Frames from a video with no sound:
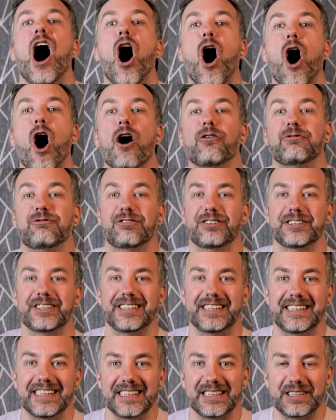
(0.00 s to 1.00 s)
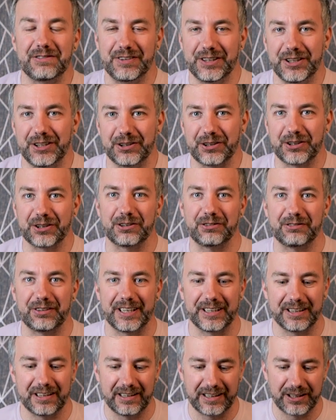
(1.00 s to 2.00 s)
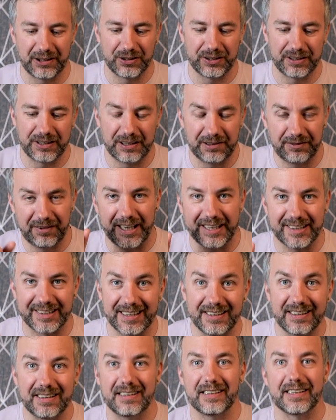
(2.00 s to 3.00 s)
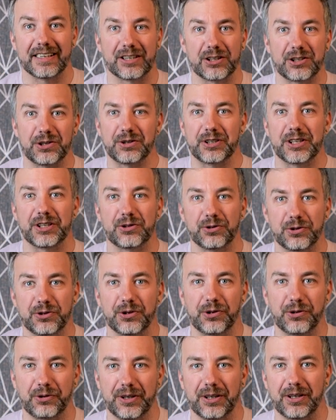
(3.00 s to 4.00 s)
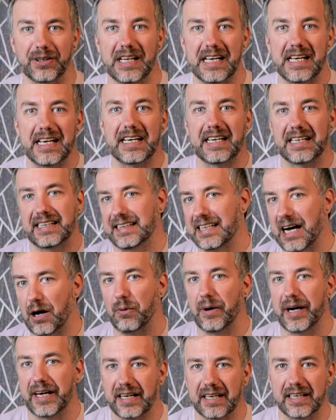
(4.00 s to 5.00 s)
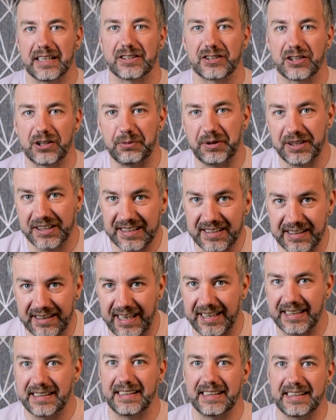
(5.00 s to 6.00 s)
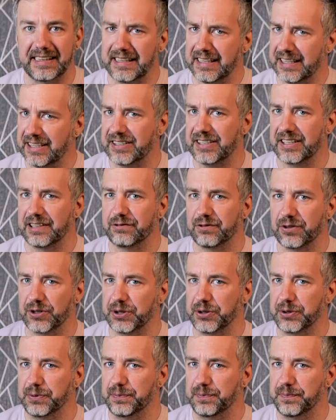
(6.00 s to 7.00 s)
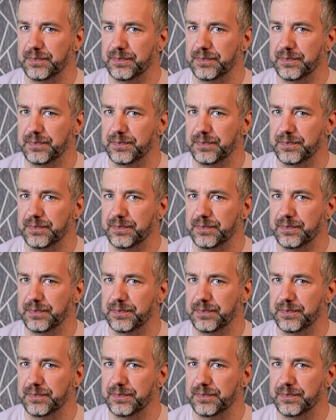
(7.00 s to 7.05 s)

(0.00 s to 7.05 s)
of this video. You're gonna find a link to the device and a link to the tutorial. That way, it's gonna be slightly easier for you.